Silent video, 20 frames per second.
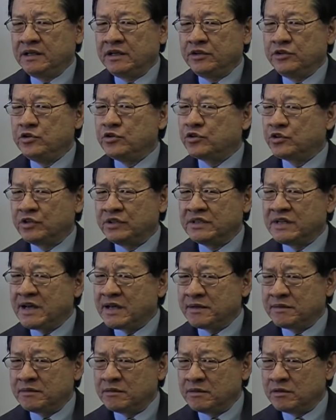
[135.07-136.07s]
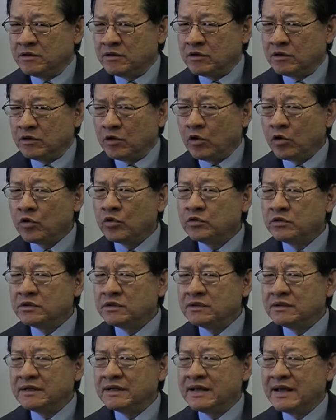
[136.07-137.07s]
you could not
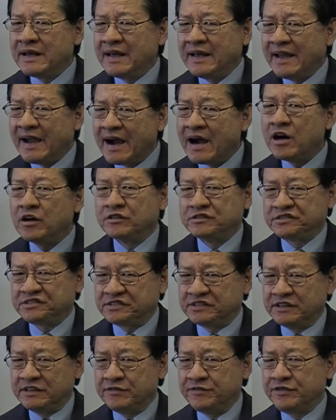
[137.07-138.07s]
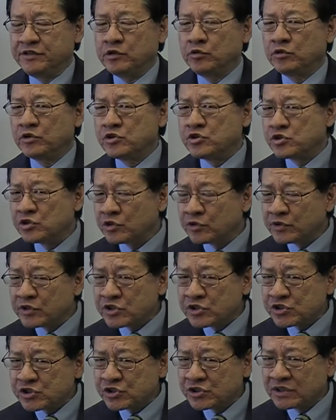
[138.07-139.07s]
own a house if you were
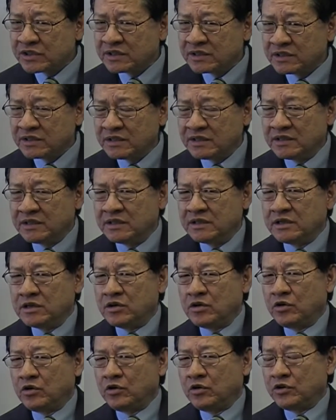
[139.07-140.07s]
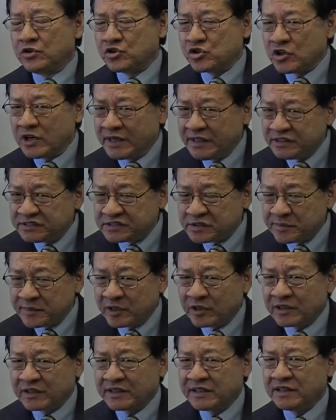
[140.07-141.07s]
Jewish or Chinese
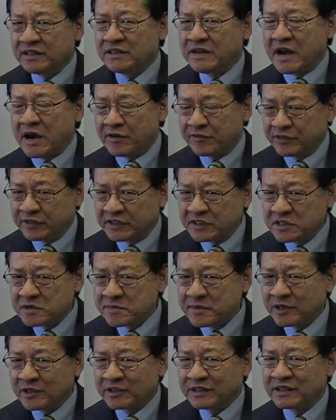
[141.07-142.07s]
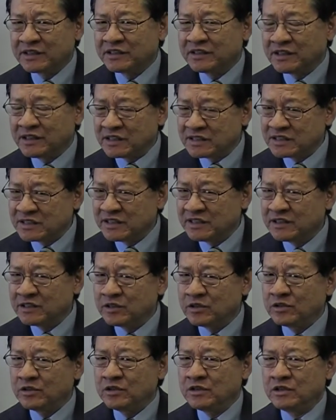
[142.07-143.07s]
American, African American,
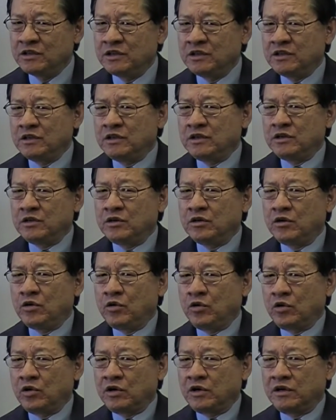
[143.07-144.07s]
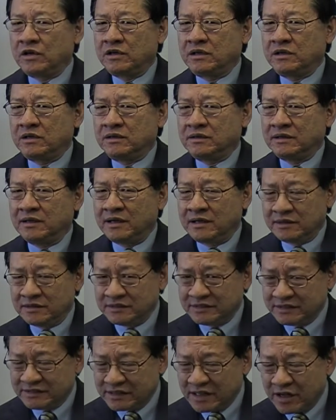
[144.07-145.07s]
Latino, or
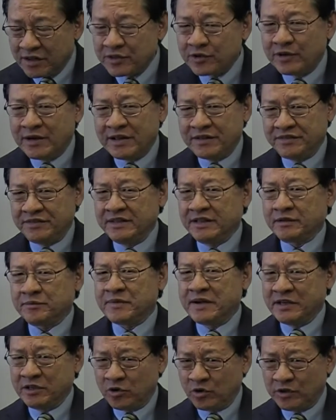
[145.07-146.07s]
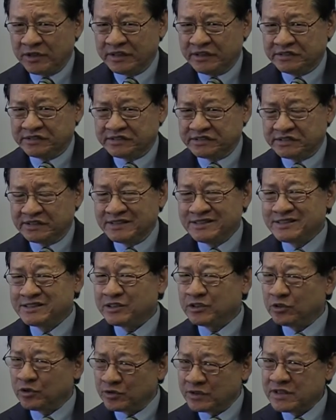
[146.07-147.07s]
other ethnic minorities
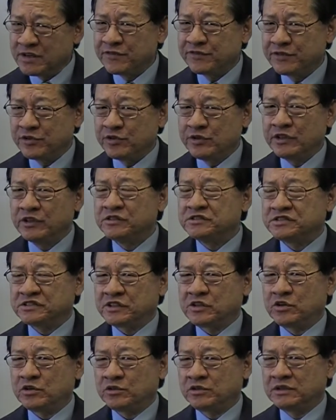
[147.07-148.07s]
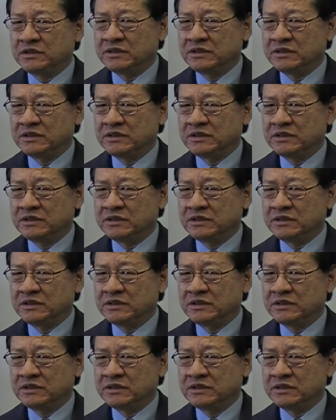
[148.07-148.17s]
until only a few years ago.